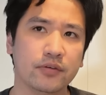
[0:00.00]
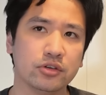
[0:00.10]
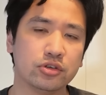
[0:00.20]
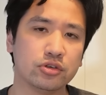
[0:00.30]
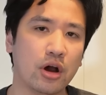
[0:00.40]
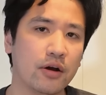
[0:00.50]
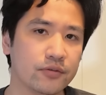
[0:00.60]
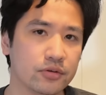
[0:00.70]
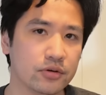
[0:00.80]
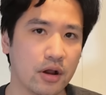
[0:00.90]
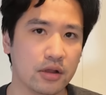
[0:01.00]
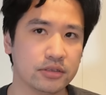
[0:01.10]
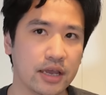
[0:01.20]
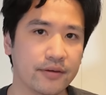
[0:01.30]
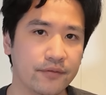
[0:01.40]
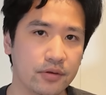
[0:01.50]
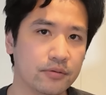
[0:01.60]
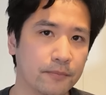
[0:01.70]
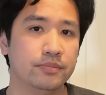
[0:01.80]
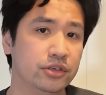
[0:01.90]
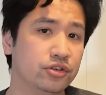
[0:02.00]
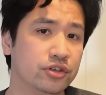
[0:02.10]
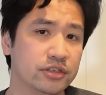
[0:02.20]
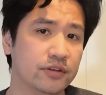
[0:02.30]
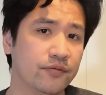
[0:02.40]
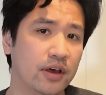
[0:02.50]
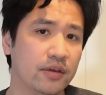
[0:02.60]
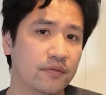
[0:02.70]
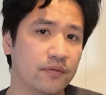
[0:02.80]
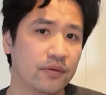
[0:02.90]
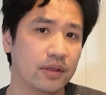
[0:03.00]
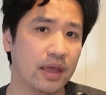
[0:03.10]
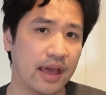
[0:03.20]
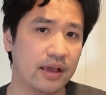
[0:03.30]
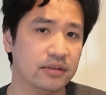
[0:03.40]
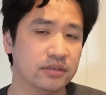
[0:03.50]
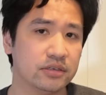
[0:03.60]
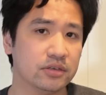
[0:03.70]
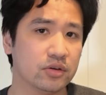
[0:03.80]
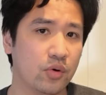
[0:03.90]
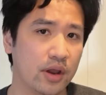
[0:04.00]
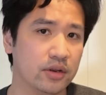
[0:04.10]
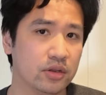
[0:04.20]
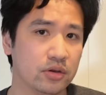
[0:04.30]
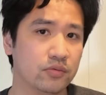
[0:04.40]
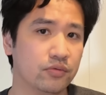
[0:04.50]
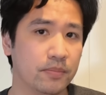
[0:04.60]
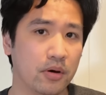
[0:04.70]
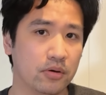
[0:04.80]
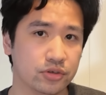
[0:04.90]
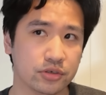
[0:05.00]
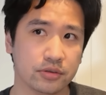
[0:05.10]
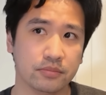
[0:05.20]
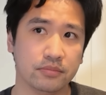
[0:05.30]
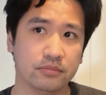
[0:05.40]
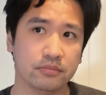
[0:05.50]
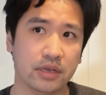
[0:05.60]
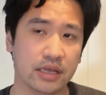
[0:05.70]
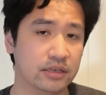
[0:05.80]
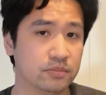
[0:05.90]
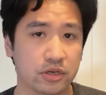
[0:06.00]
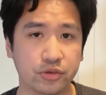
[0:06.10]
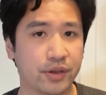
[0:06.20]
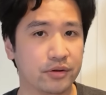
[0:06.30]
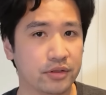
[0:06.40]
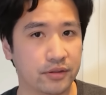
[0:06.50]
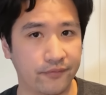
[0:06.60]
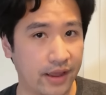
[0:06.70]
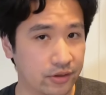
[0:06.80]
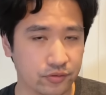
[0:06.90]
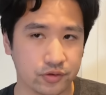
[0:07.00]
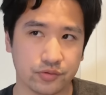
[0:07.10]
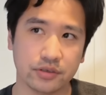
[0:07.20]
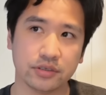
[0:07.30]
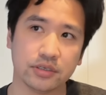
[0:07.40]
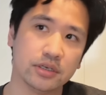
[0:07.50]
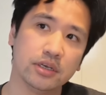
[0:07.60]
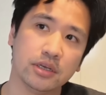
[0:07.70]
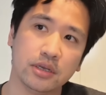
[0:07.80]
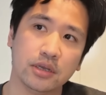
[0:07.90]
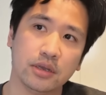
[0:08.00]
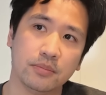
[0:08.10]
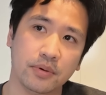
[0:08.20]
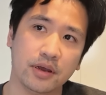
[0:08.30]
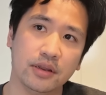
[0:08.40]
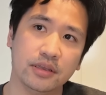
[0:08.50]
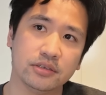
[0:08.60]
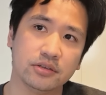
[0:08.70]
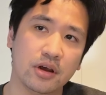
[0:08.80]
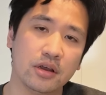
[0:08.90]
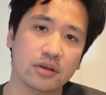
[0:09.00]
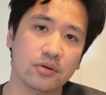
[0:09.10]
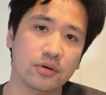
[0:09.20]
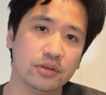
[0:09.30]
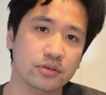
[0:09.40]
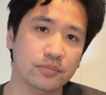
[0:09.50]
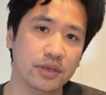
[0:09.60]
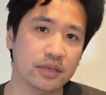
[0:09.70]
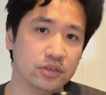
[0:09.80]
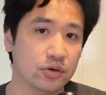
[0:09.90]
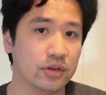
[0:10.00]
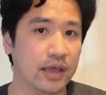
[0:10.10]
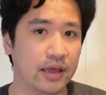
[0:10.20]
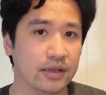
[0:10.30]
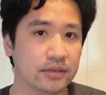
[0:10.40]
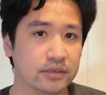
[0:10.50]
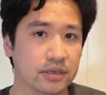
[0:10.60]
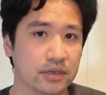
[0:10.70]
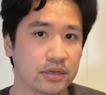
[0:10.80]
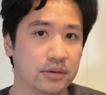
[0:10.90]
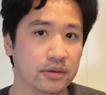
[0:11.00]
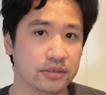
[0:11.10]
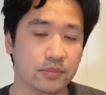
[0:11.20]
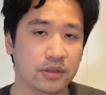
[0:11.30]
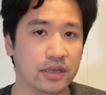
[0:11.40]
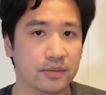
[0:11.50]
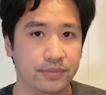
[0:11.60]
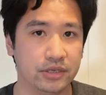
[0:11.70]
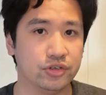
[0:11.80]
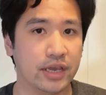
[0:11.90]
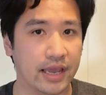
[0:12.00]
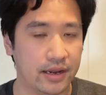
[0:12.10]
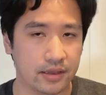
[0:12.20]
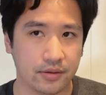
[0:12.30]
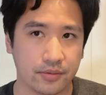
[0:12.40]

a softer contact feel. BG65 has quite a good repulsion, at least much better than the factory strings, but it's not going to be as good as something like a BG80,